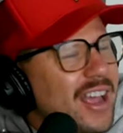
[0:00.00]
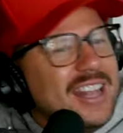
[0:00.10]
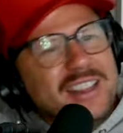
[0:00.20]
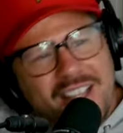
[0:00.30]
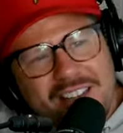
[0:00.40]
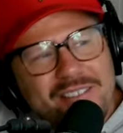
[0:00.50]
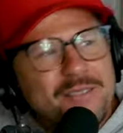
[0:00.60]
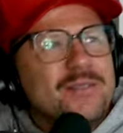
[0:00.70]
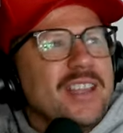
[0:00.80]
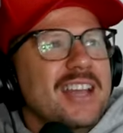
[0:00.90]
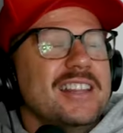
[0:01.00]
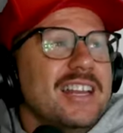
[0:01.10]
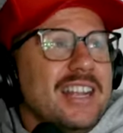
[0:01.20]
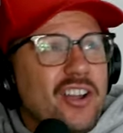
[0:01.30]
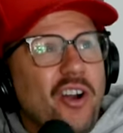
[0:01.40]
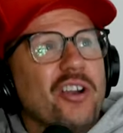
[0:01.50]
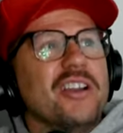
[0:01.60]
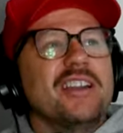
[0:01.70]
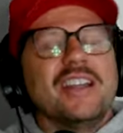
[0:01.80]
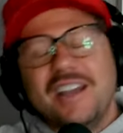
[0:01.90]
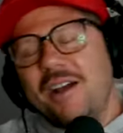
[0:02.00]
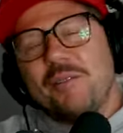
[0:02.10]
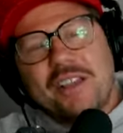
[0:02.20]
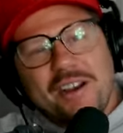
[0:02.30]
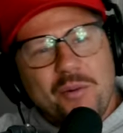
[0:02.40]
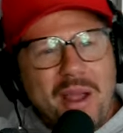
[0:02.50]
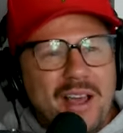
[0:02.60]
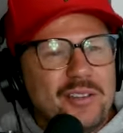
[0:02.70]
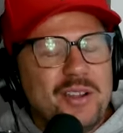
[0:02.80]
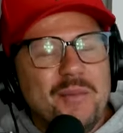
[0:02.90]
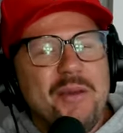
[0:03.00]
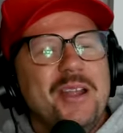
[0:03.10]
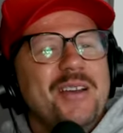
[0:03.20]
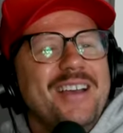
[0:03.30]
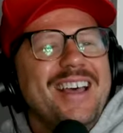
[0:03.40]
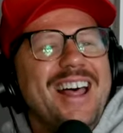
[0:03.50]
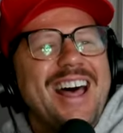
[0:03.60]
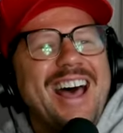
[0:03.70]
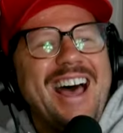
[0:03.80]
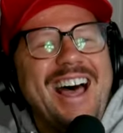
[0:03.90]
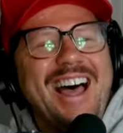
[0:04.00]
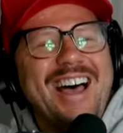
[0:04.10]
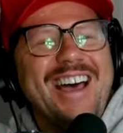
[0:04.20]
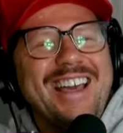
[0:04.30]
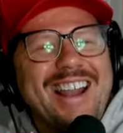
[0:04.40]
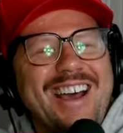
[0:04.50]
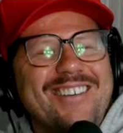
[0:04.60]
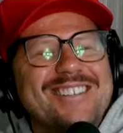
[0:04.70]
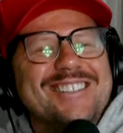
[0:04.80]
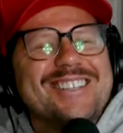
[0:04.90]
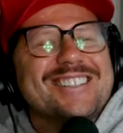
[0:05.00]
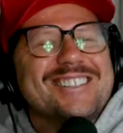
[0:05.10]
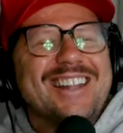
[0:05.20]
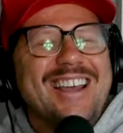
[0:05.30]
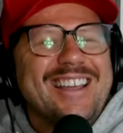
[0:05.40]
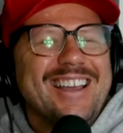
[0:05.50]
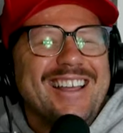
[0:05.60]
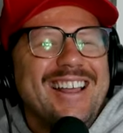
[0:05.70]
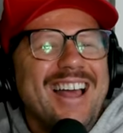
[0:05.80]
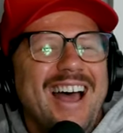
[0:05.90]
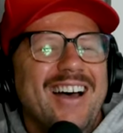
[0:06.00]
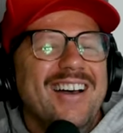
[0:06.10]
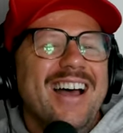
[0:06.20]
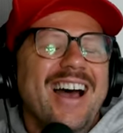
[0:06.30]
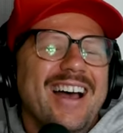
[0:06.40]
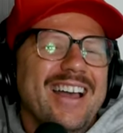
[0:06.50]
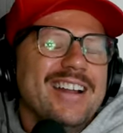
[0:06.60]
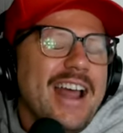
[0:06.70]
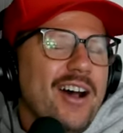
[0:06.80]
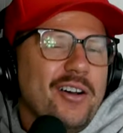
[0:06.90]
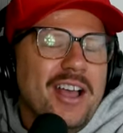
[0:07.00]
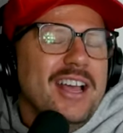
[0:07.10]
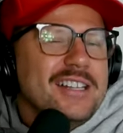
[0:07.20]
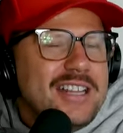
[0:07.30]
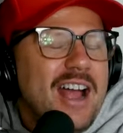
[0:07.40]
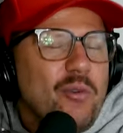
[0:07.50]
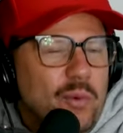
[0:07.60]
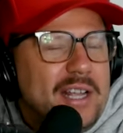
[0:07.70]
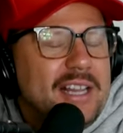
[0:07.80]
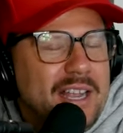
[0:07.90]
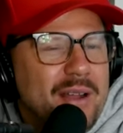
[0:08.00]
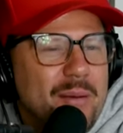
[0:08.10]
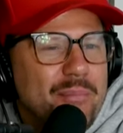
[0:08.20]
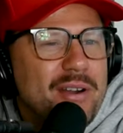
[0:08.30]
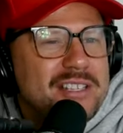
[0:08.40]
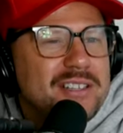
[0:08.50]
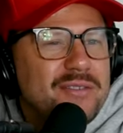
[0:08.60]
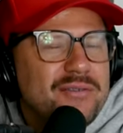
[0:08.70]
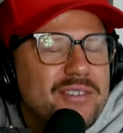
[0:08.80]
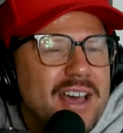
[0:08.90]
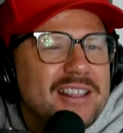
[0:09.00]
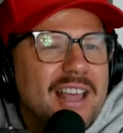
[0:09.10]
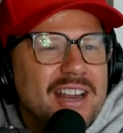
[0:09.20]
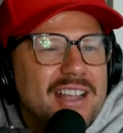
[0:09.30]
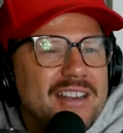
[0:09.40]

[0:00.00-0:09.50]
And then, and then he guarded it, and I would get around him. And I was just like, and now it's not really an impressive athletic.